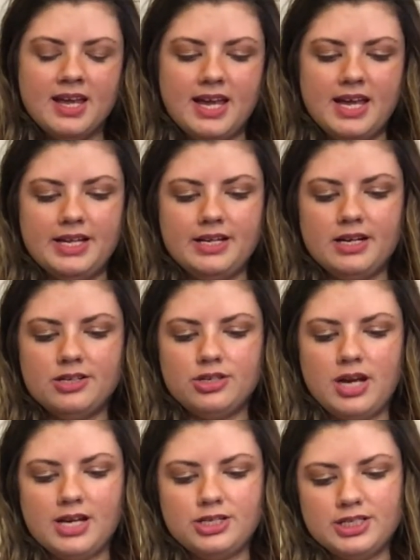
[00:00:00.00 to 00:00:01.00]
And
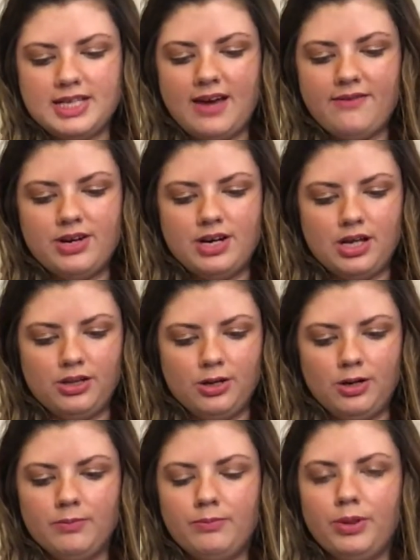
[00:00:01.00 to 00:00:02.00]
I just have
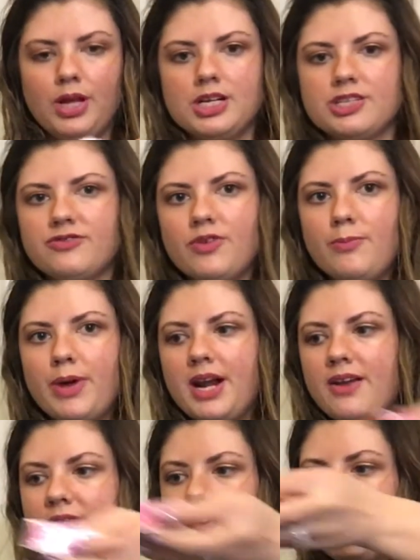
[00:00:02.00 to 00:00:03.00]
another blush from
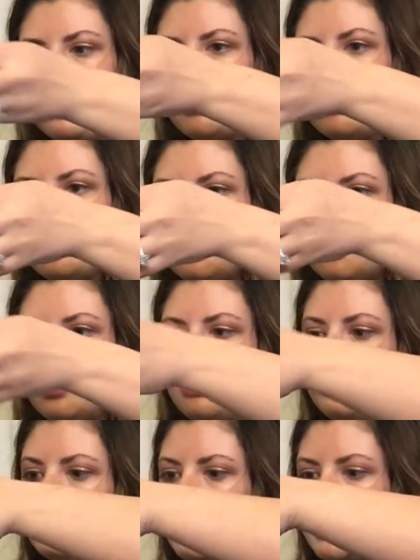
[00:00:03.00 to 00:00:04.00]
Benefit
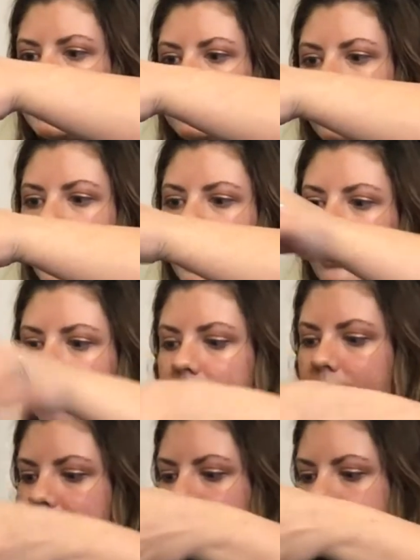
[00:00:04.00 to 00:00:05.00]
as well.
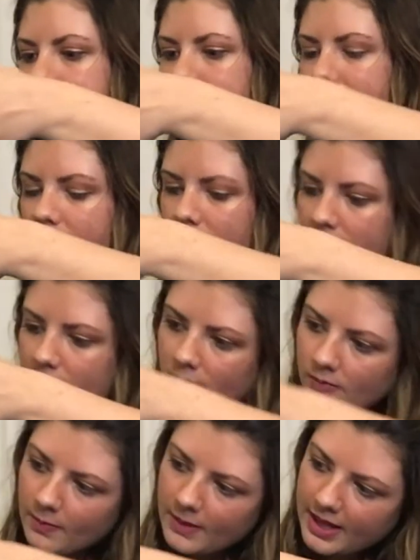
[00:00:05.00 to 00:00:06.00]

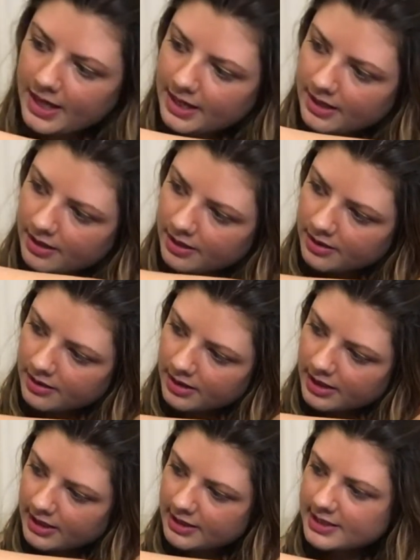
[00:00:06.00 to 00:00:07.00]
And
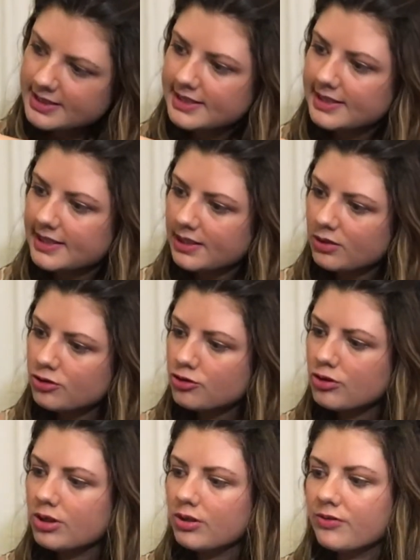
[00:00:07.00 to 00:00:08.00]
in this little
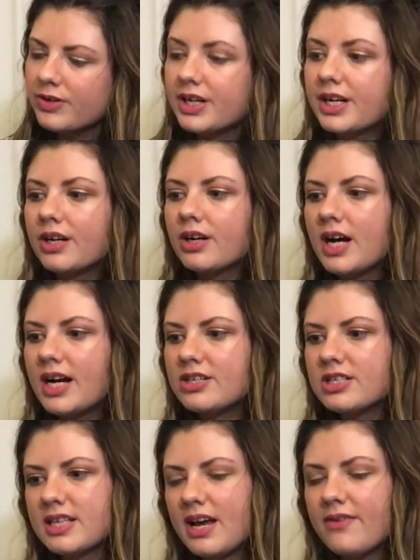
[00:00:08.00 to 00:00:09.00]
drawer over here, I
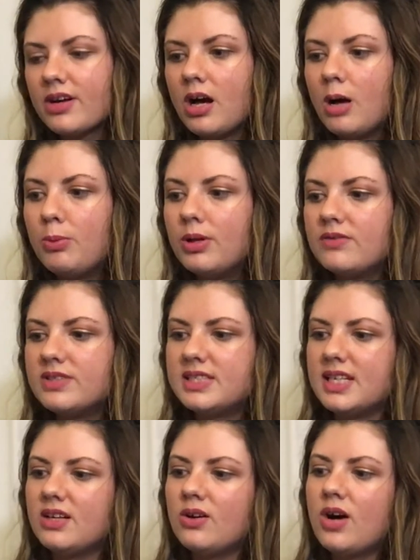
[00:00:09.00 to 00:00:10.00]
just have a couple of
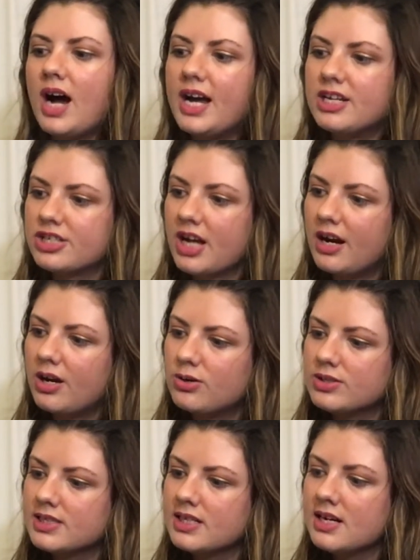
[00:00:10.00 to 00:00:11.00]
single
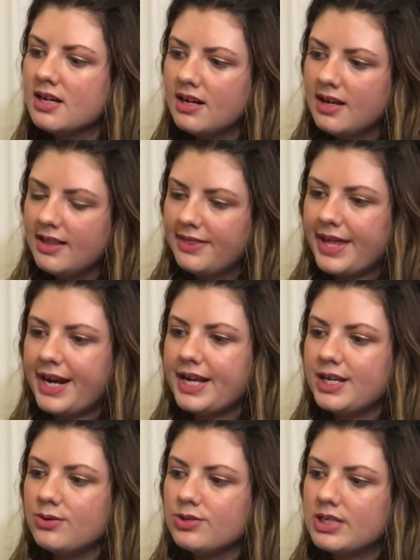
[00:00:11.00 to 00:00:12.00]
eyeshadows that I
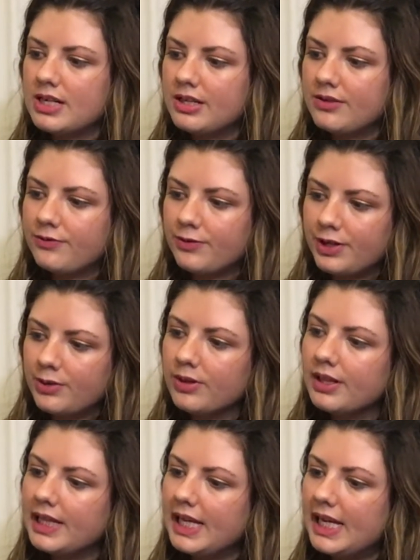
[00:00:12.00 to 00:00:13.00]
use on them
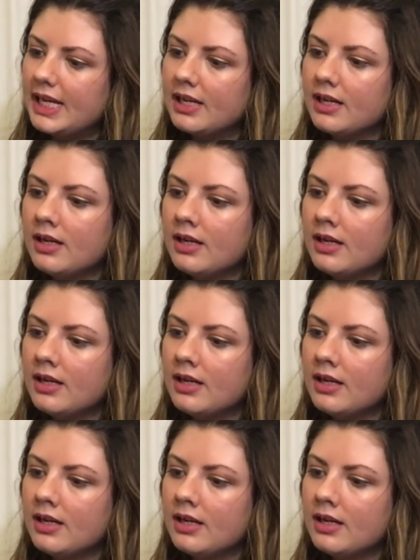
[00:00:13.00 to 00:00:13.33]
frequently.